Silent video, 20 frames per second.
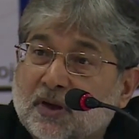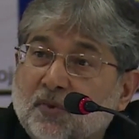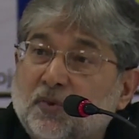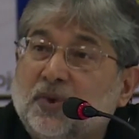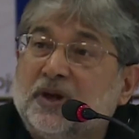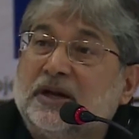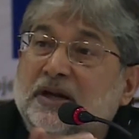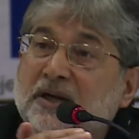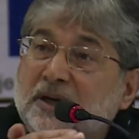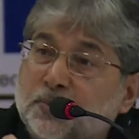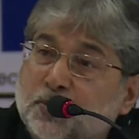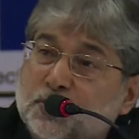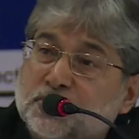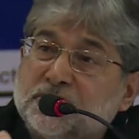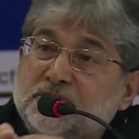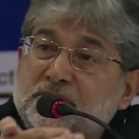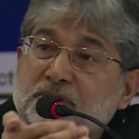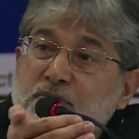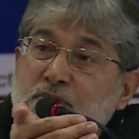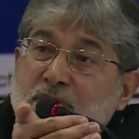were in a
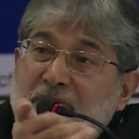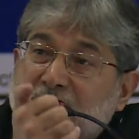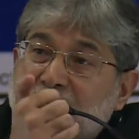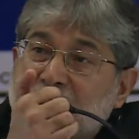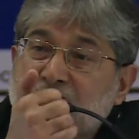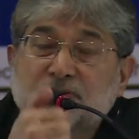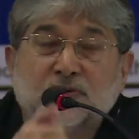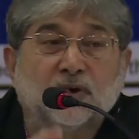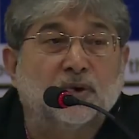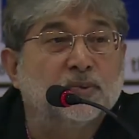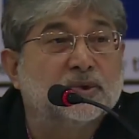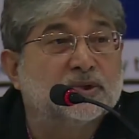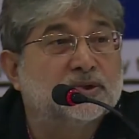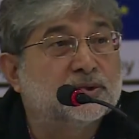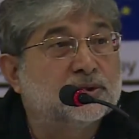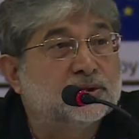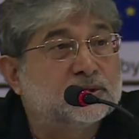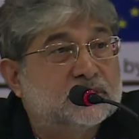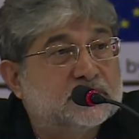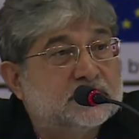position to access formal
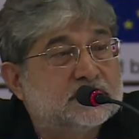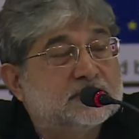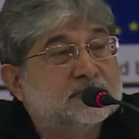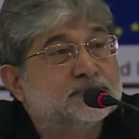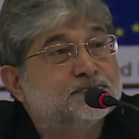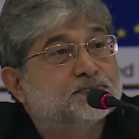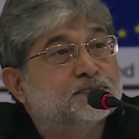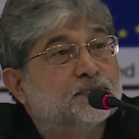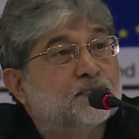sources.